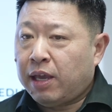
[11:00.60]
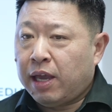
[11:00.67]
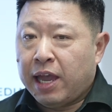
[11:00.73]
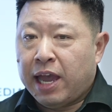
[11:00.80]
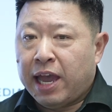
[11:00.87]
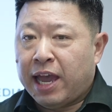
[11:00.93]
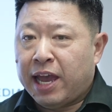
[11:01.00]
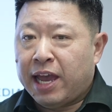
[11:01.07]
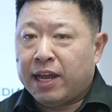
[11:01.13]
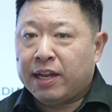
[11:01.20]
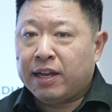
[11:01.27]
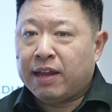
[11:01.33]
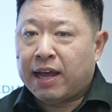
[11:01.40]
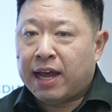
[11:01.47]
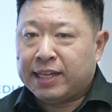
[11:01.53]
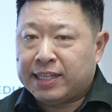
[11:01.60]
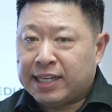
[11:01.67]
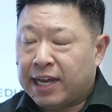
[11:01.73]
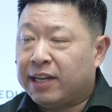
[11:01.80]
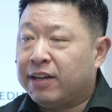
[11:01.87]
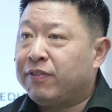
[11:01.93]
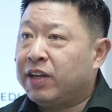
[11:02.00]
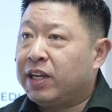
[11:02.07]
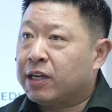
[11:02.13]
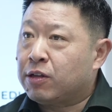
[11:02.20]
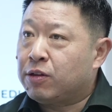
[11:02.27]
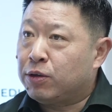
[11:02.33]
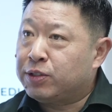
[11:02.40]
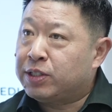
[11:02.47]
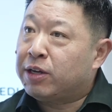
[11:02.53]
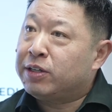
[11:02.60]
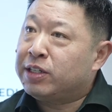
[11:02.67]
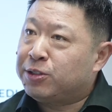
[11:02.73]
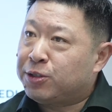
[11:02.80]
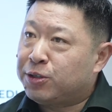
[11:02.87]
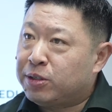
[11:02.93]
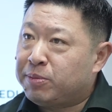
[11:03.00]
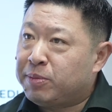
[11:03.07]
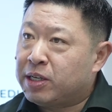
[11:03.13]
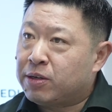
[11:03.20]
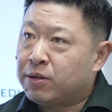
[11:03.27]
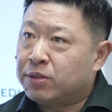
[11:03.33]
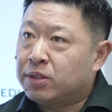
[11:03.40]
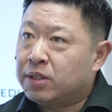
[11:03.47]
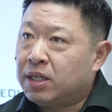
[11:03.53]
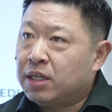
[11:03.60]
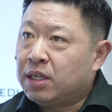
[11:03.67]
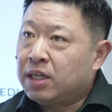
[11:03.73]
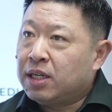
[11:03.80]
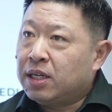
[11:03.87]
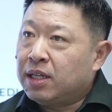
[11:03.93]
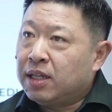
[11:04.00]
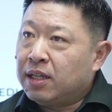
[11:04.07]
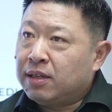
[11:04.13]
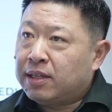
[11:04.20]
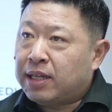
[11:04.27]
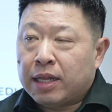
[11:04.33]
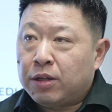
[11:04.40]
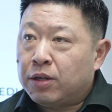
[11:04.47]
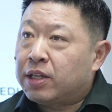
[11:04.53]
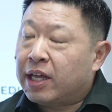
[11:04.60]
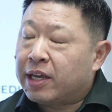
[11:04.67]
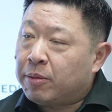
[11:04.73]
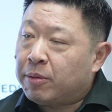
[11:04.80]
And at the end of it, it closed out and he turned to me and goes, that looked like a